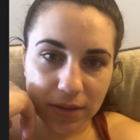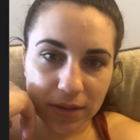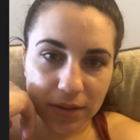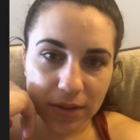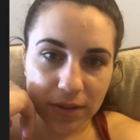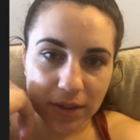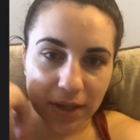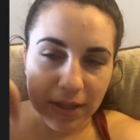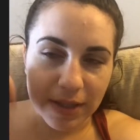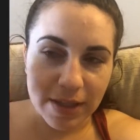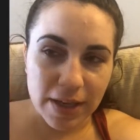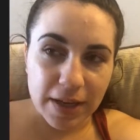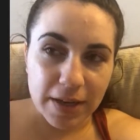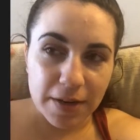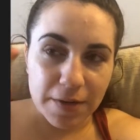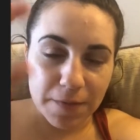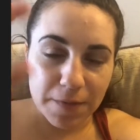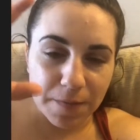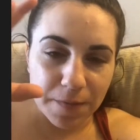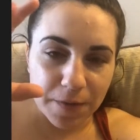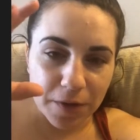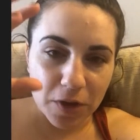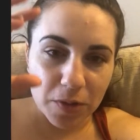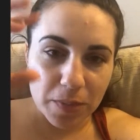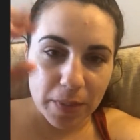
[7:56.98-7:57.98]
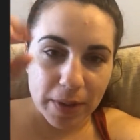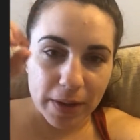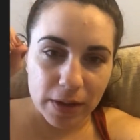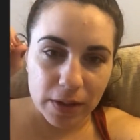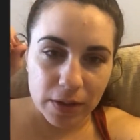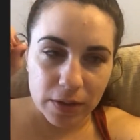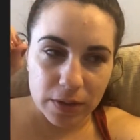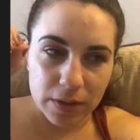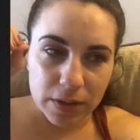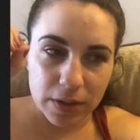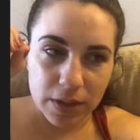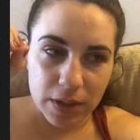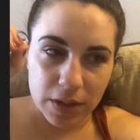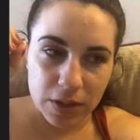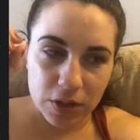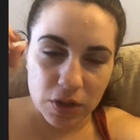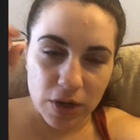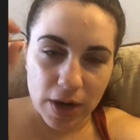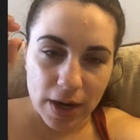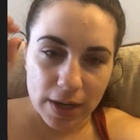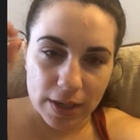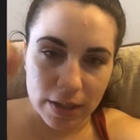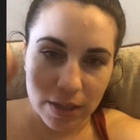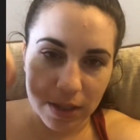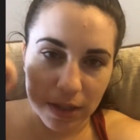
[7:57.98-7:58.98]
Because I can feel my glutes
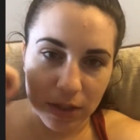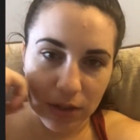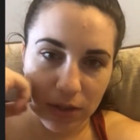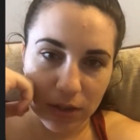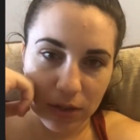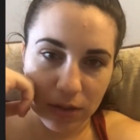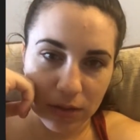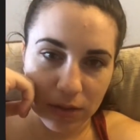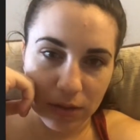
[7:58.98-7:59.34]
contracting too.